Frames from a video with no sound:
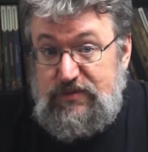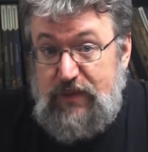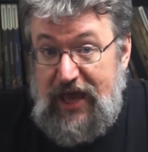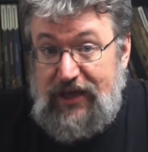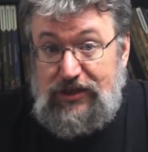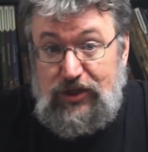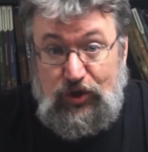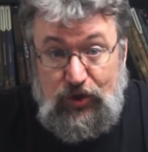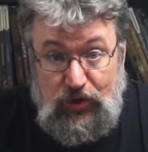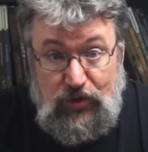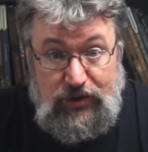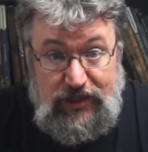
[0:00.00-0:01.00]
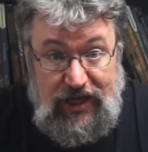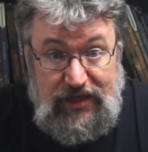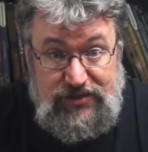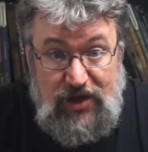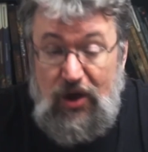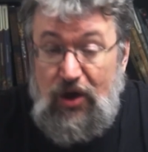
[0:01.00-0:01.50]
back in the good old
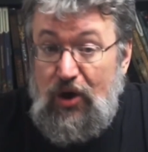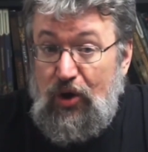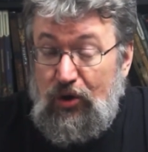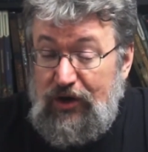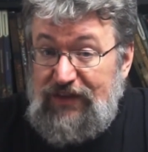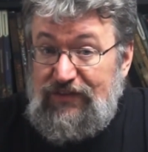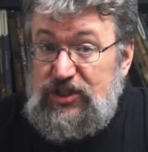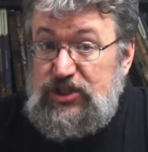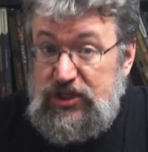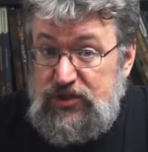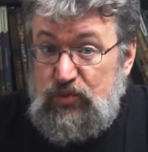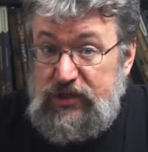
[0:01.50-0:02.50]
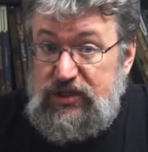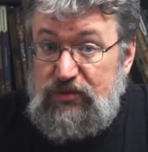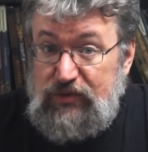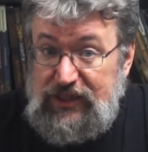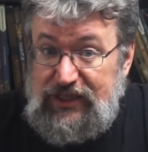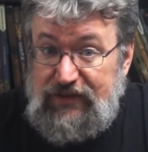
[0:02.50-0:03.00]
days, or even just want to
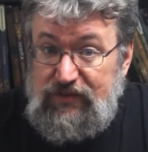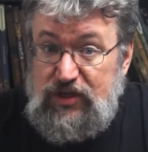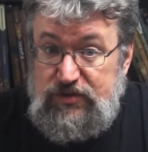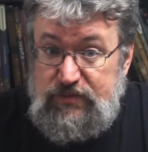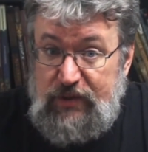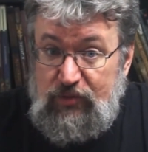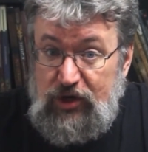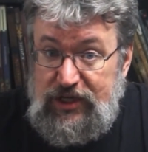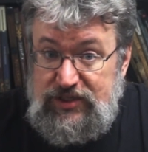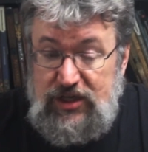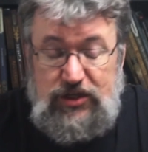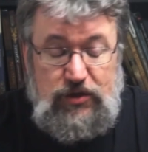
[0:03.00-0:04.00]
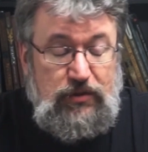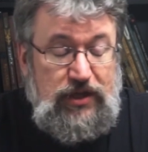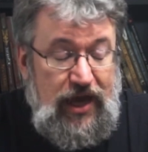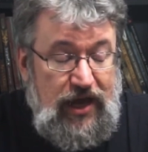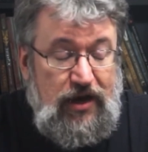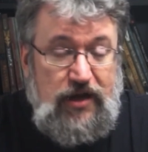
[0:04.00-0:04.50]
relive those memories, you
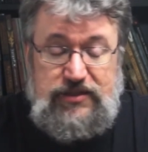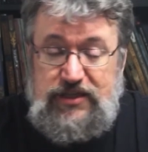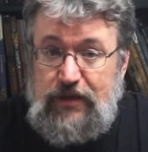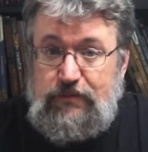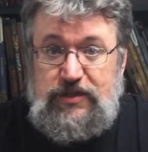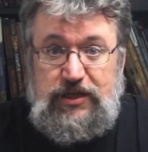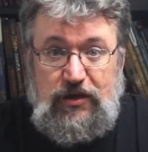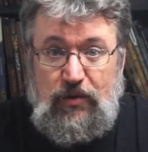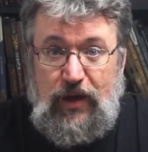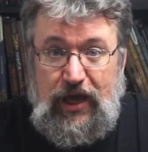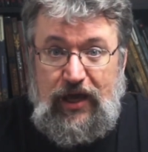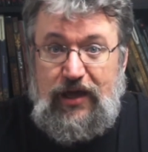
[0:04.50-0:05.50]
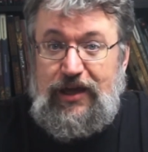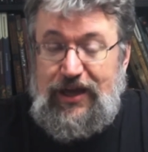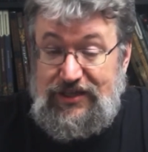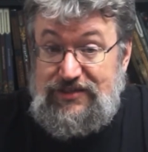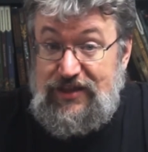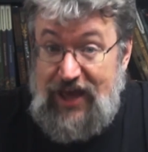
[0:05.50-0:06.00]
cannot skip TOA.
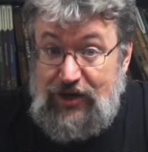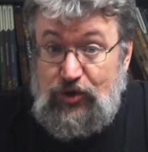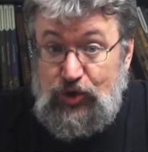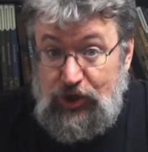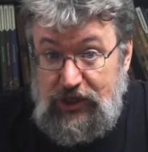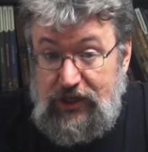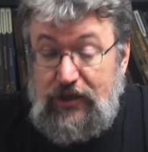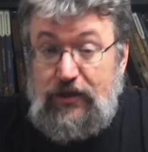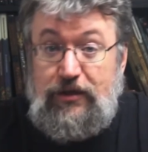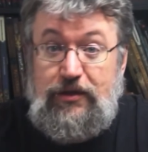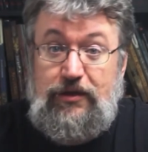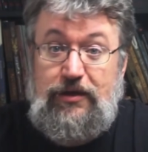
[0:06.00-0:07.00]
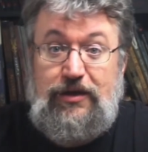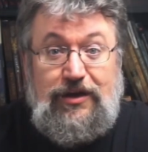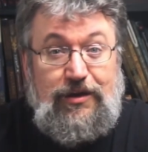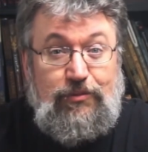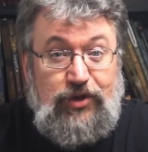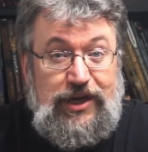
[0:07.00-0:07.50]
It's that good.
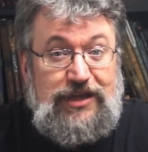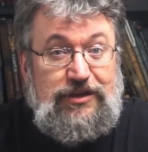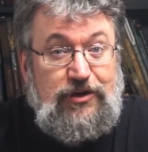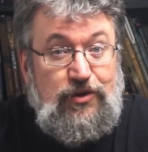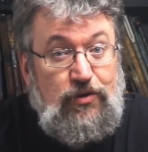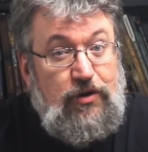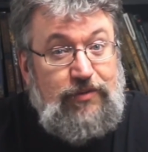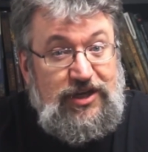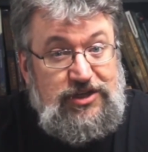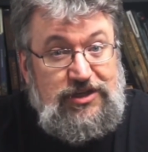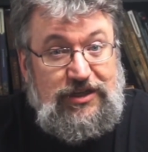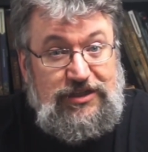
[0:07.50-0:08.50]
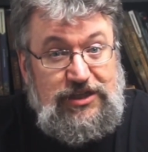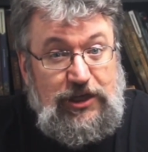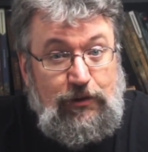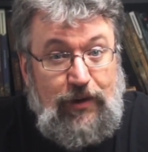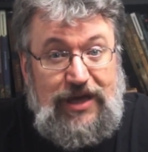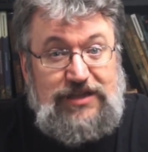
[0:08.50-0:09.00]
Completing the core mission in
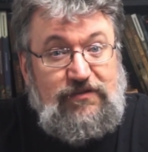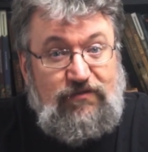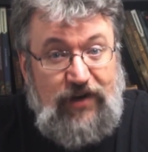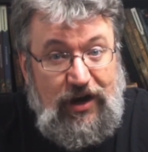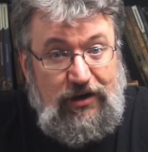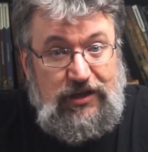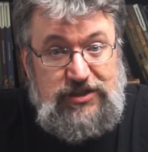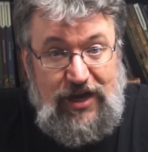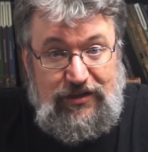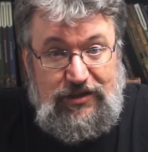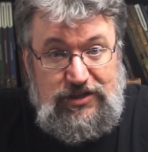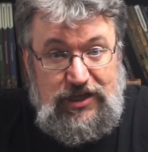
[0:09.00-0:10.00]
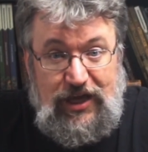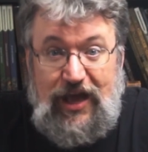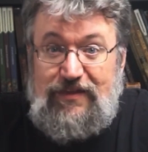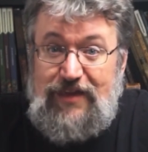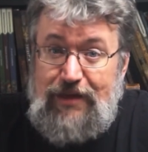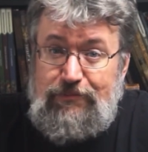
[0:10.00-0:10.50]
TOA is very challenging,
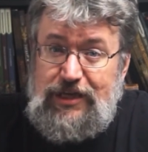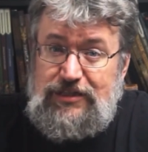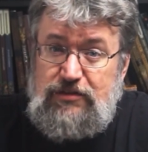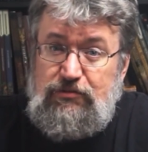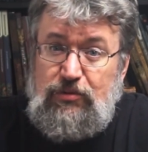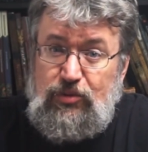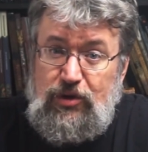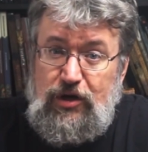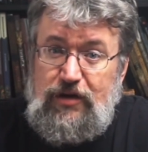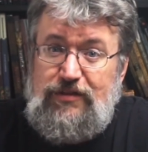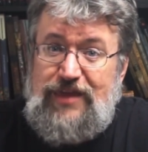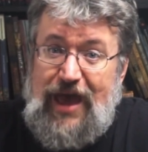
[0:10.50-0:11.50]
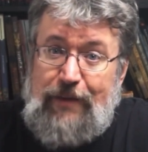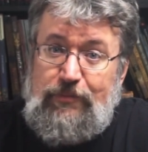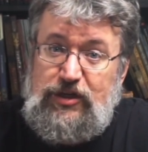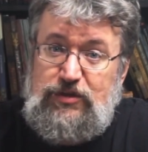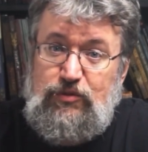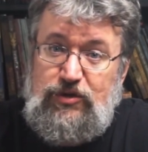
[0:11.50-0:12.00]
and that makes the reward that
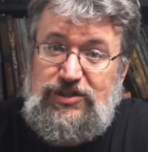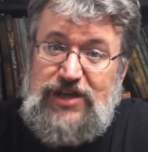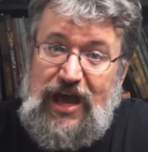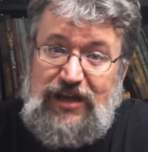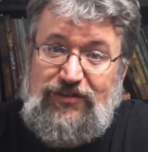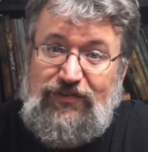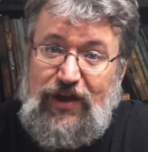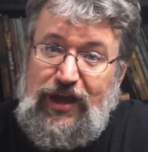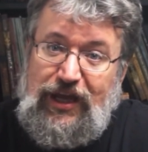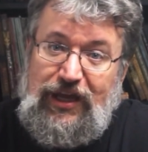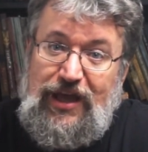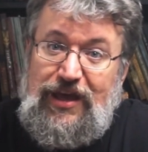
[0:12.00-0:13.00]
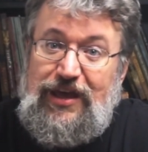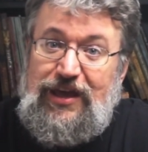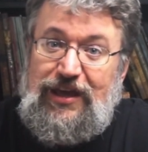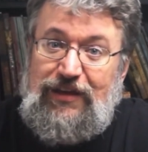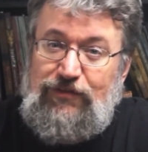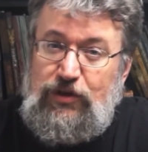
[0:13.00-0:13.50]
much more satisfying.
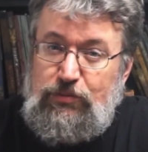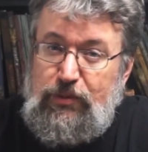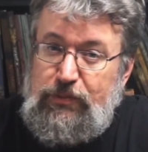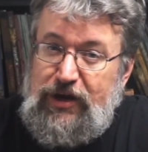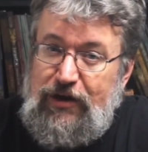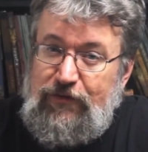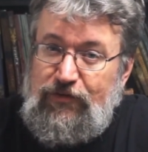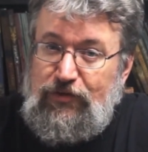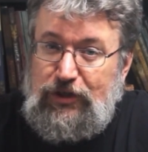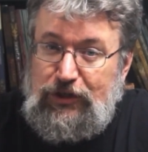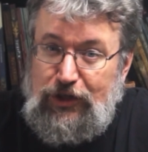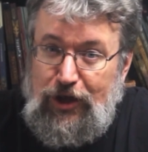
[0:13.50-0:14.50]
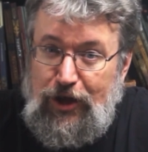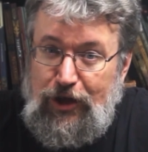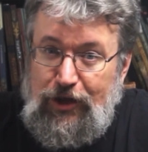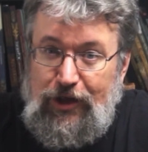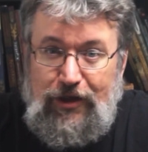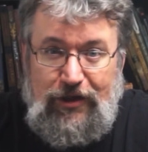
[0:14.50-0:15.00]
If you prepare for a
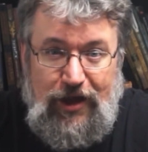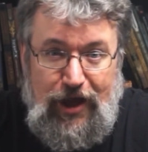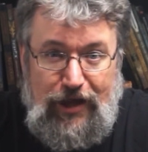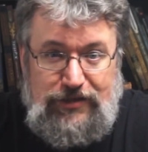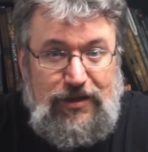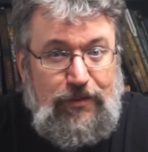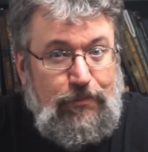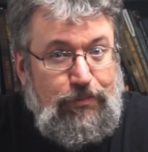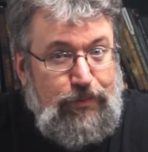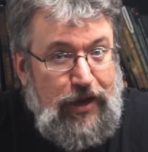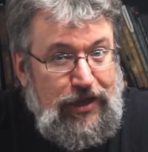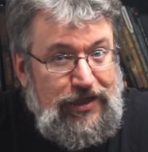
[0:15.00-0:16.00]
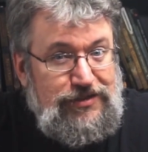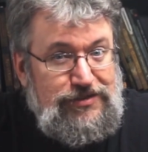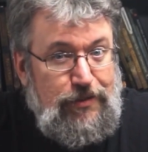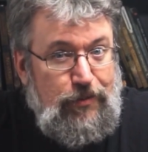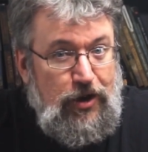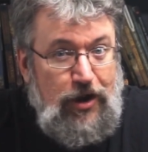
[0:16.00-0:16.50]
long, hot, buggy
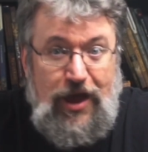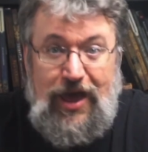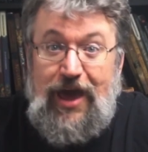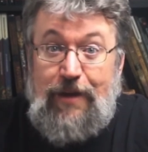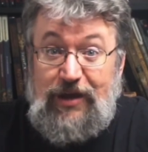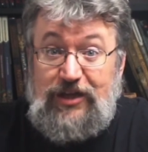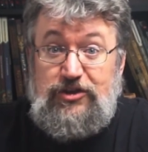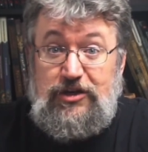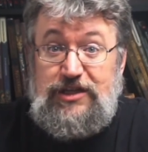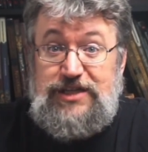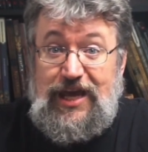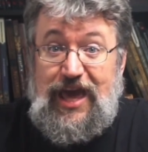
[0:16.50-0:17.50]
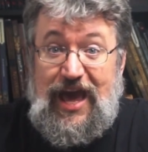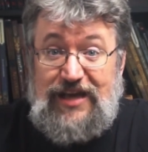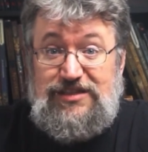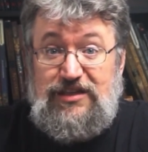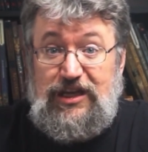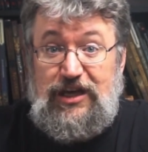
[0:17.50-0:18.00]
summer and make sure to take
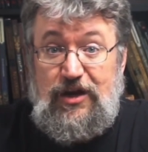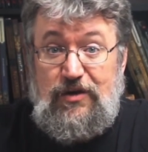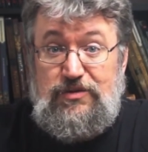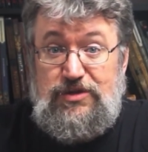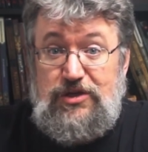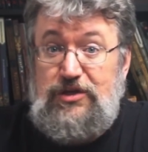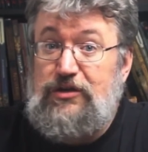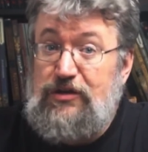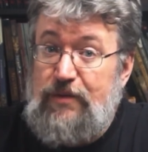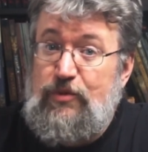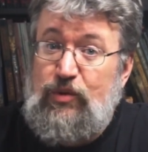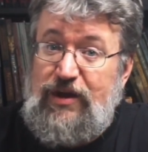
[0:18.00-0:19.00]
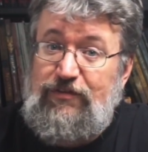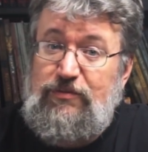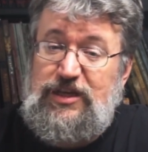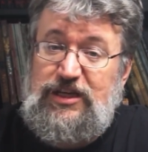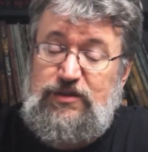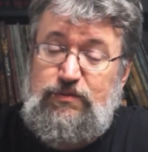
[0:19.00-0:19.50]
excellent notes, you'll come away
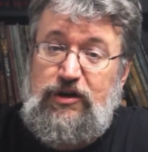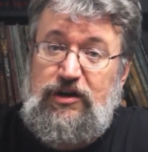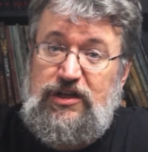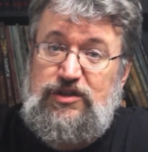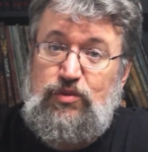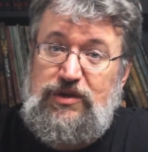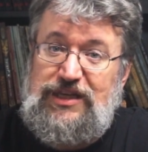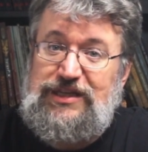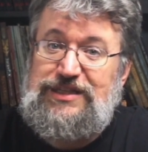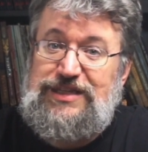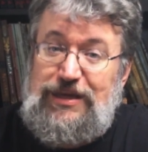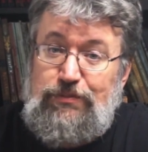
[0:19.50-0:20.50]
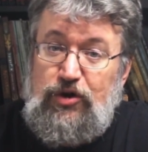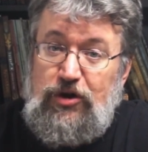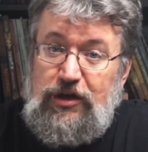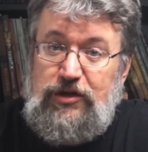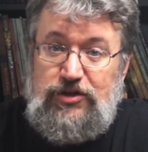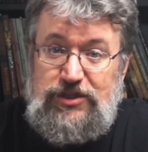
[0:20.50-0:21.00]
from the experience with a deeper
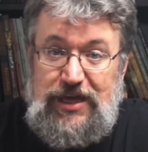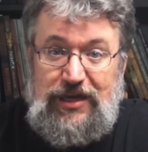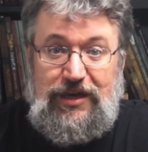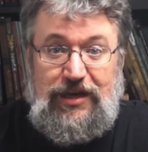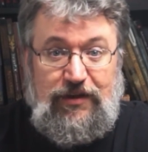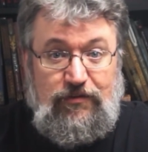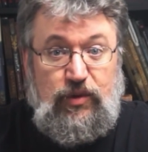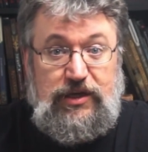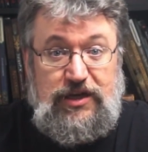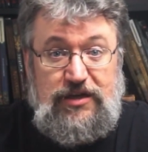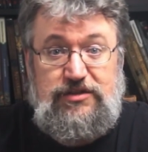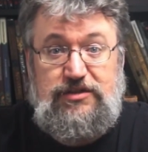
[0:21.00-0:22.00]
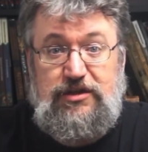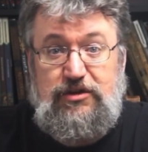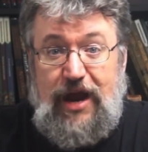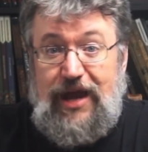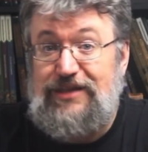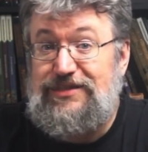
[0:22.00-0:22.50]
understanding of what Dungeons &
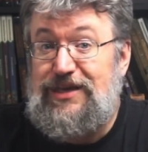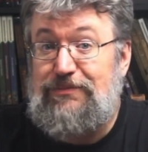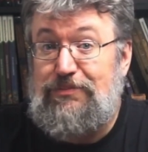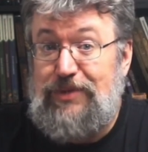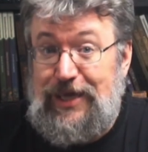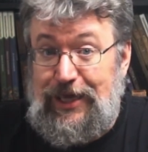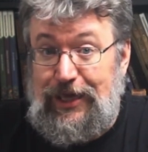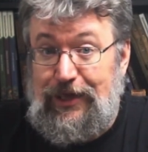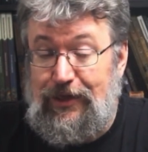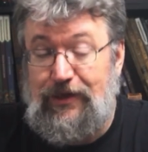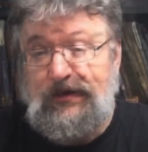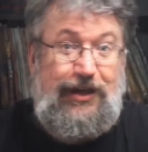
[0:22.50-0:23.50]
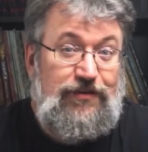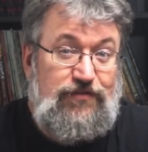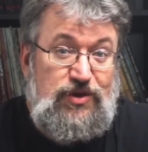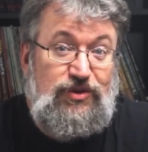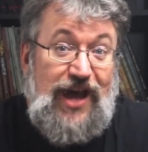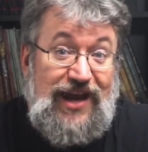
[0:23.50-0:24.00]
Dragons can be.
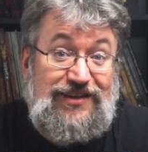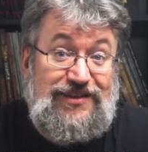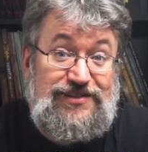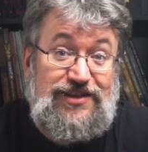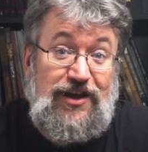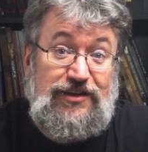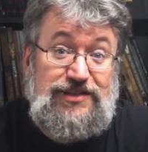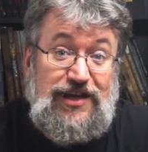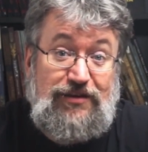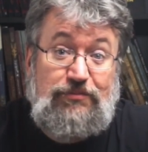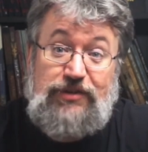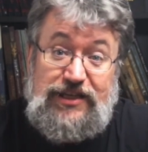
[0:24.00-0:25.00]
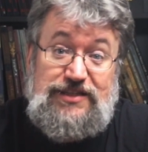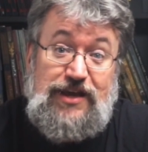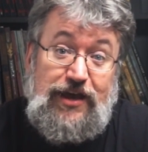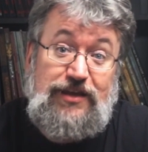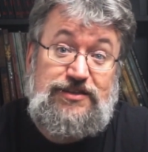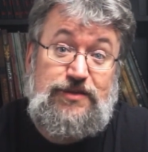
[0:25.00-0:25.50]
If you liked this content, please
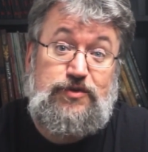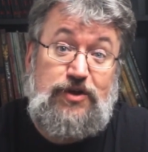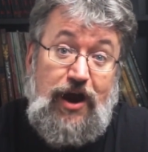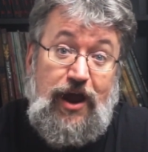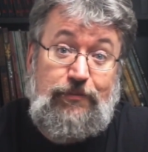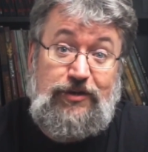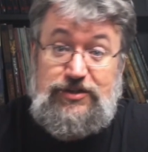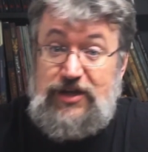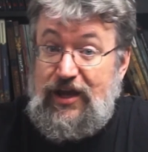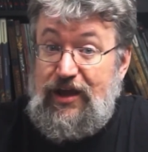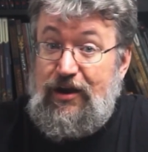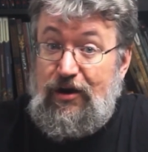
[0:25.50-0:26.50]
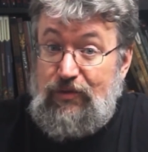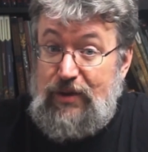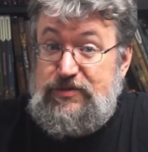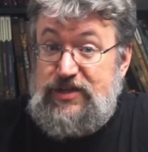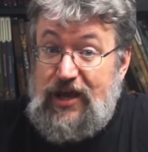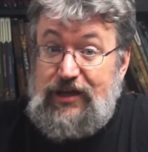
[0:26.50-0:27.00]
like and subscribe, and check out our
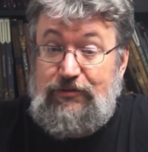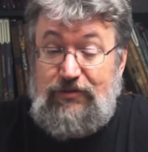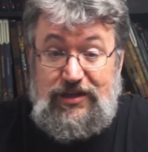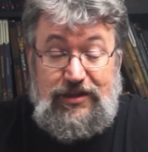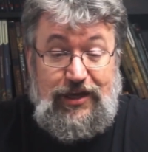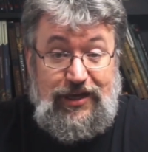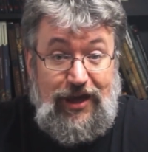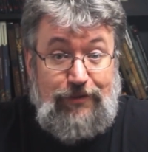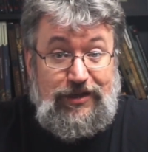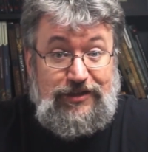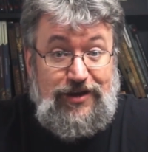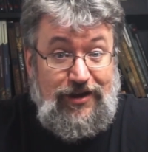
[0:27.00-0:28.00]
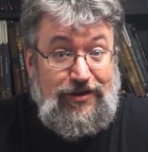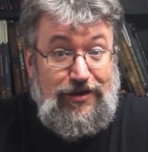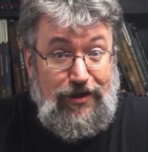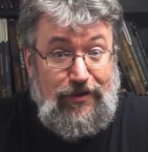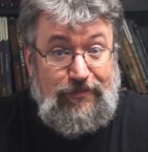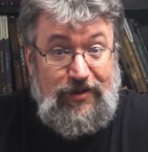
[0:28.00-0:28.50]
website at
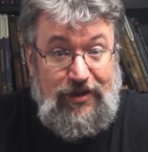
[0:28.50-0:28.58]
rethinkgaming.com.